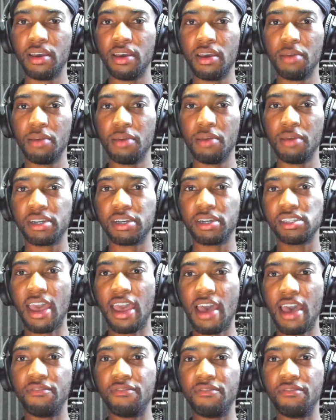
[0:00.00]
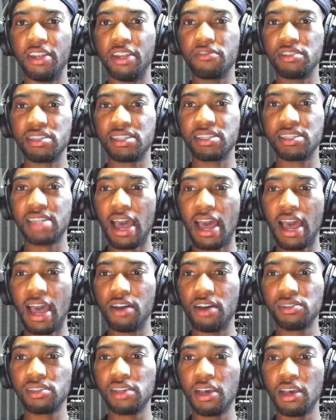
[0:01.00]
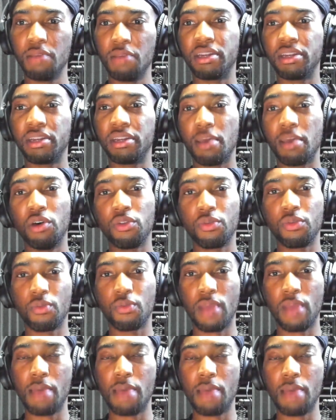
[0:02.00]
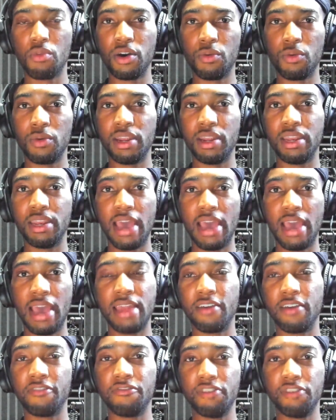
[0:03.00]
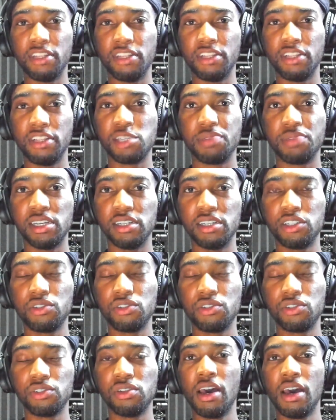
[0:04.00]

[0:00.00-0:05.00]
because they have different styles, but they both rap well when at their fullest potential.